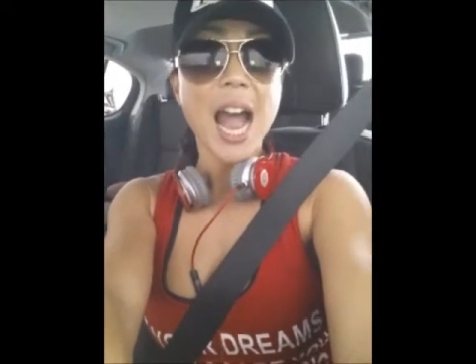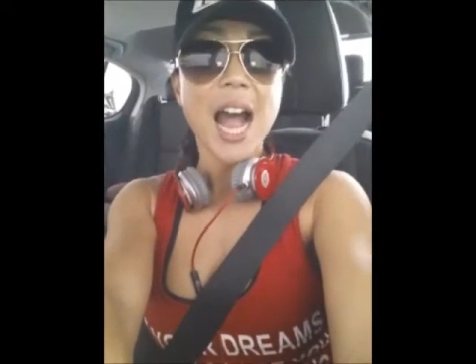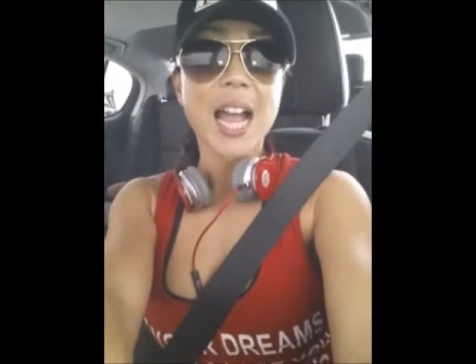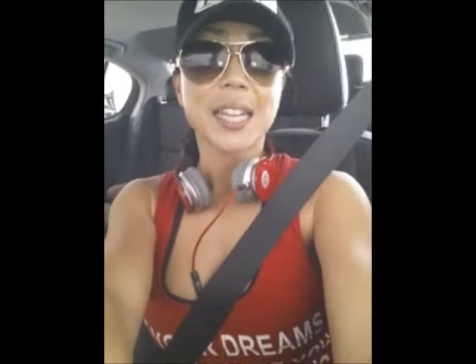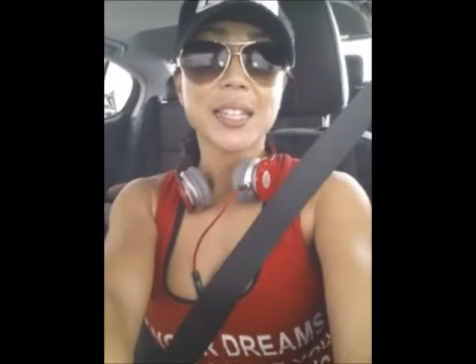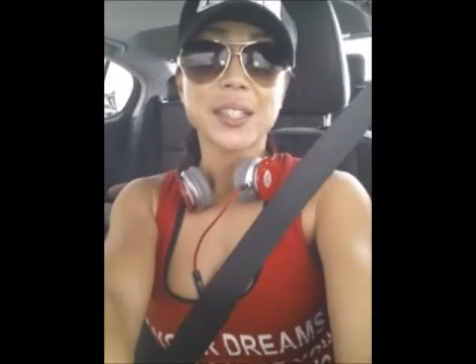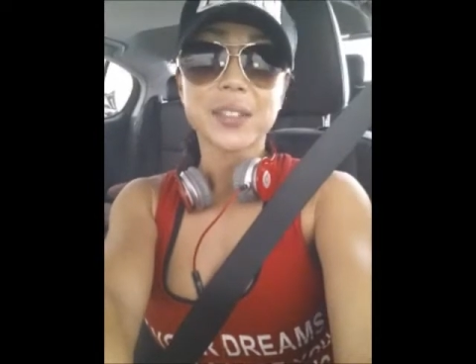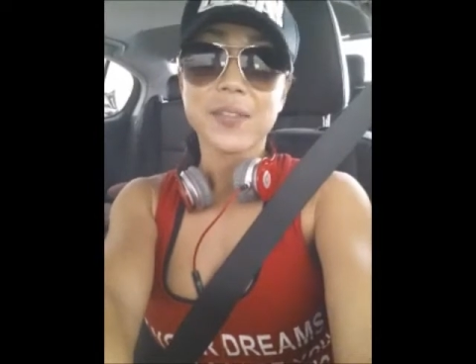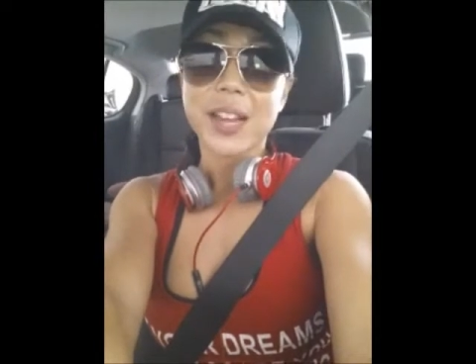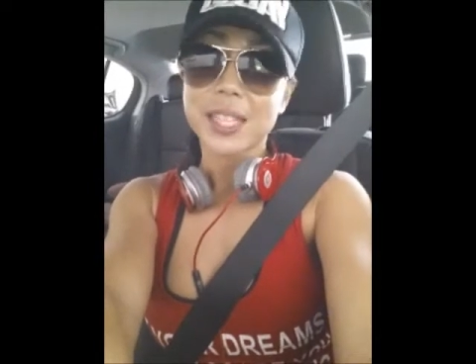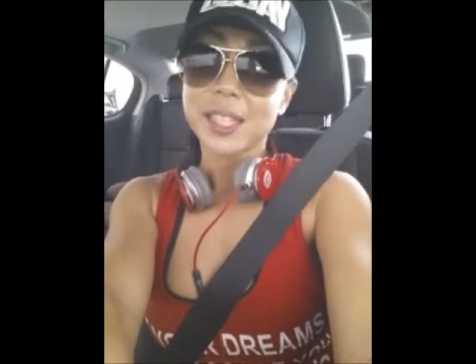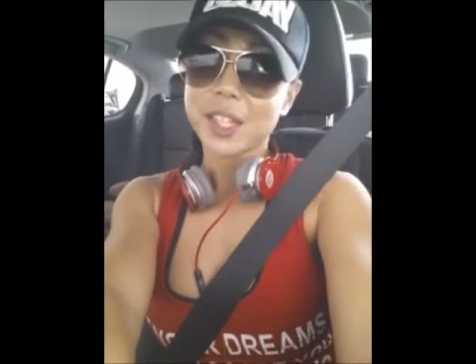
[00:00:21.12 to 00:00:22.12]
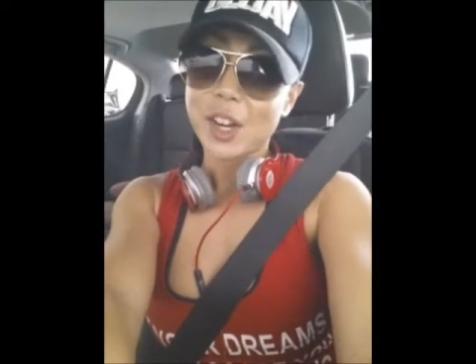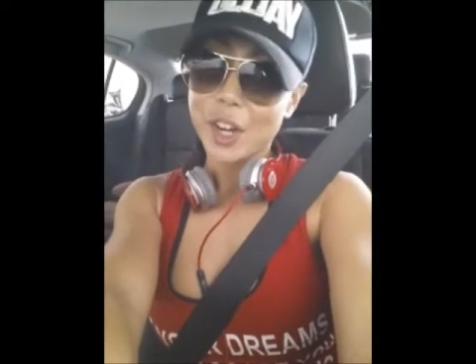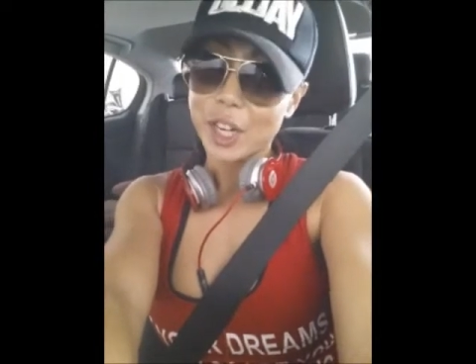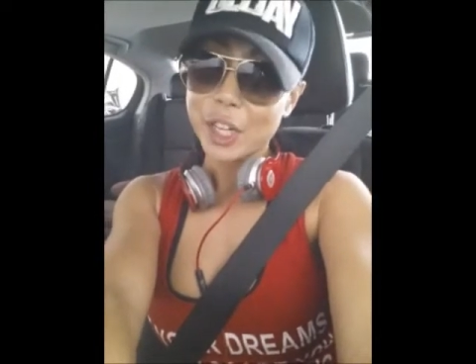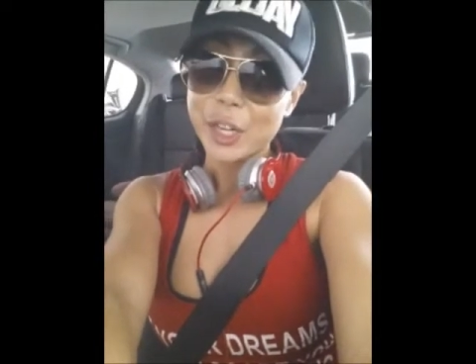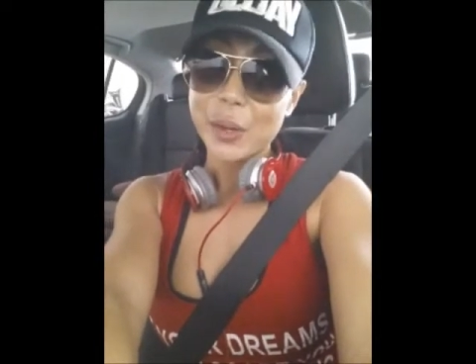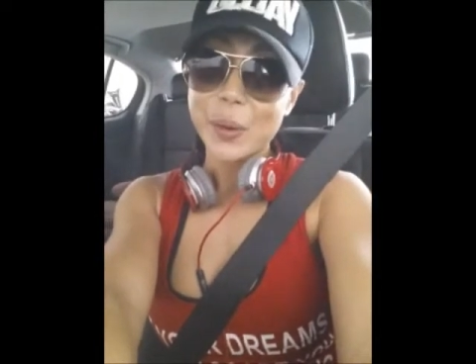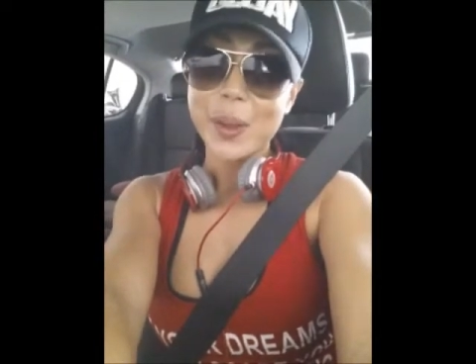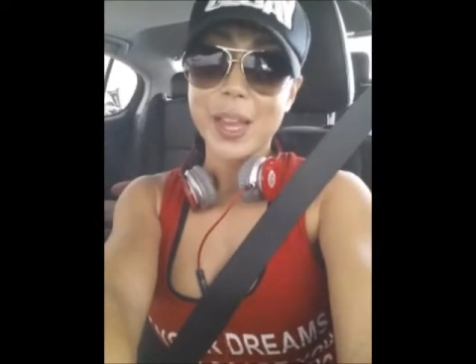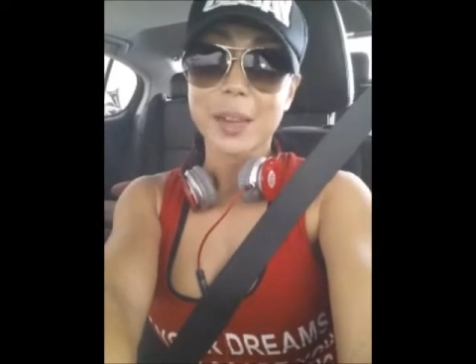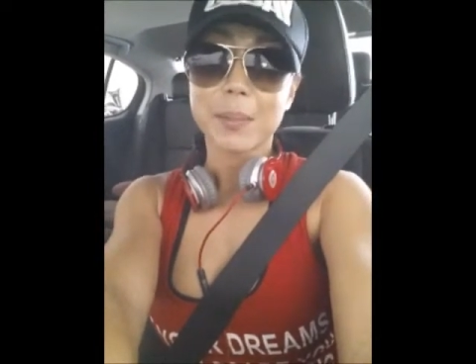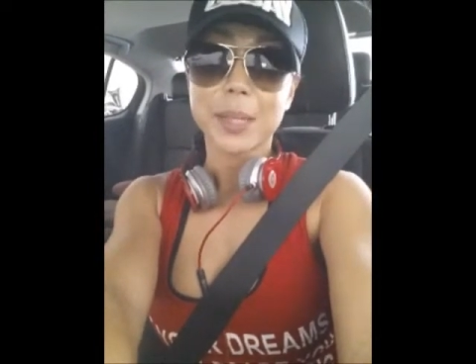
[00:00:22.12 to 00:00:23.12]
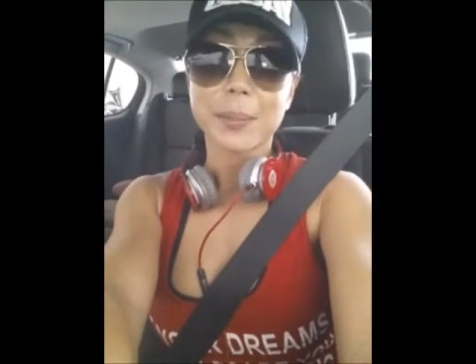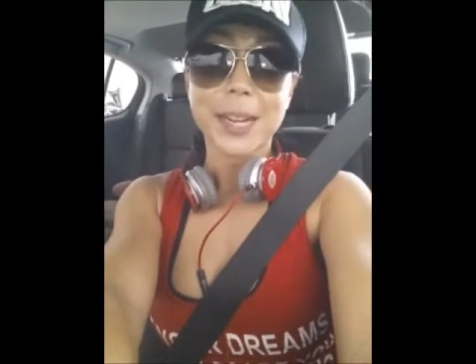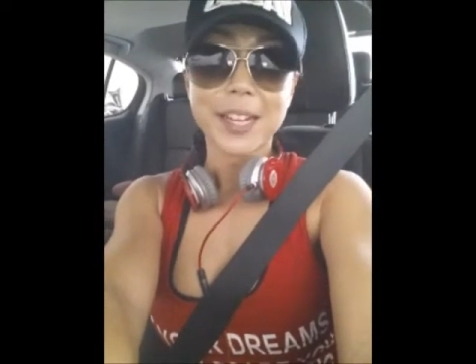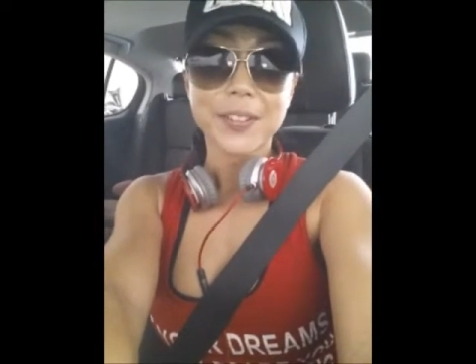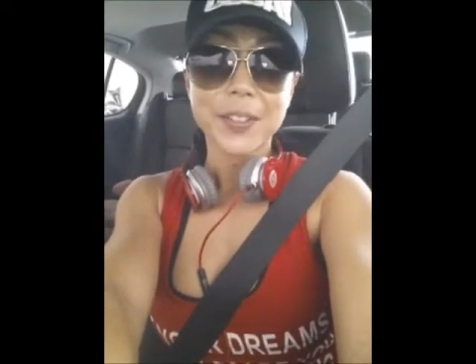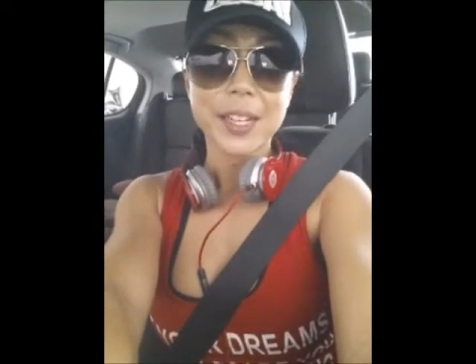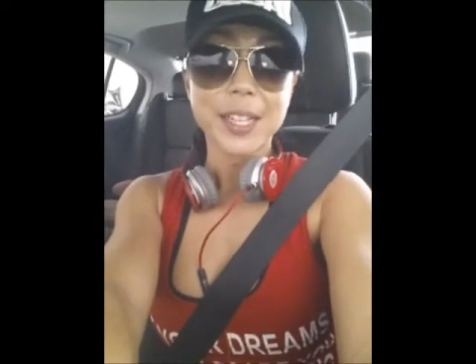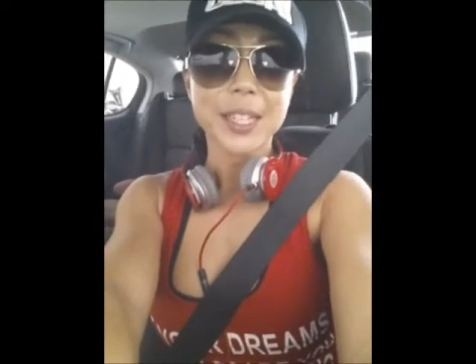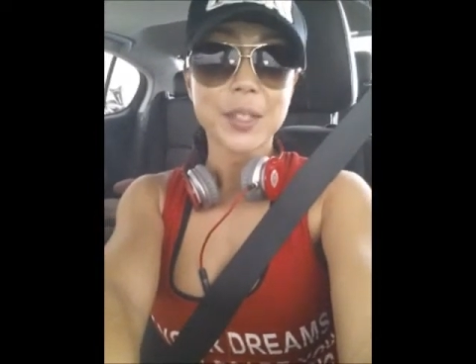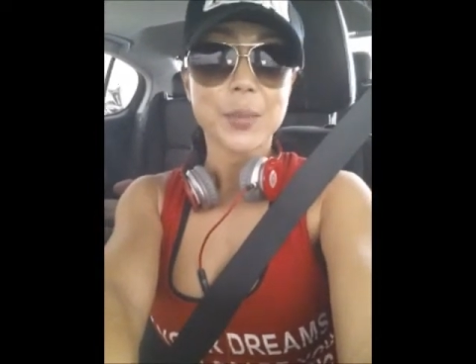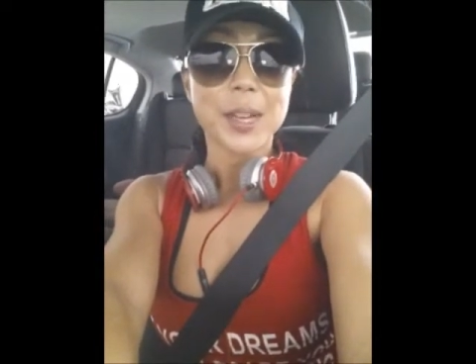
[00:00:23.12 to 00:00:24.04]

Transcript: I did some fast cardio, ate my breakfast,